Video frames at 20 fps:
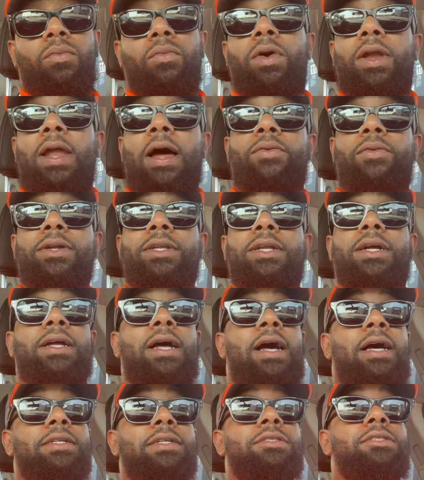when I went to
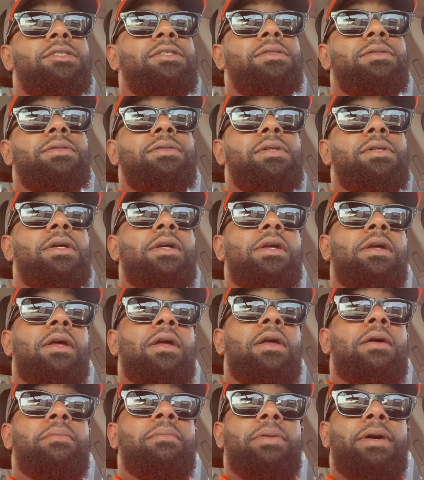college,
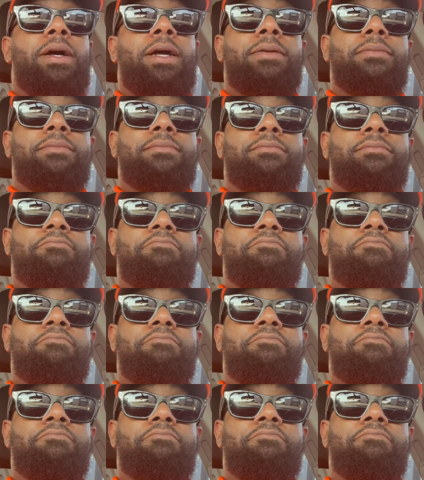but